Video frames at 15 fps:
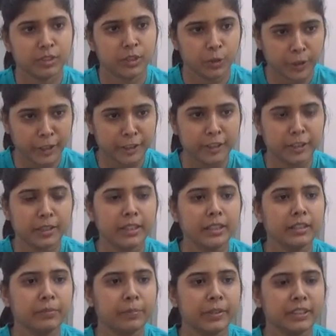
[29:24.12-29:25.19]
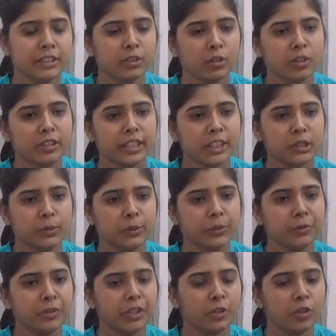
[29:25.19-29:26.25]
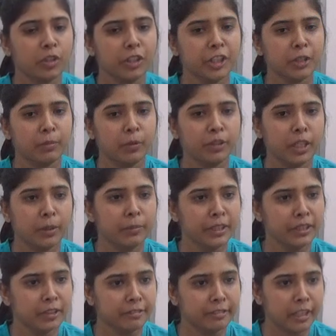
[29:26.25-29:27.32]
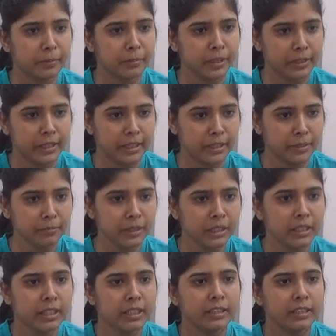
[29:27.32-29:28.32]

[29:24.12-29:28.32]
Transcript: Okay, sir. In present context, when we are talking about doubling the farmer income,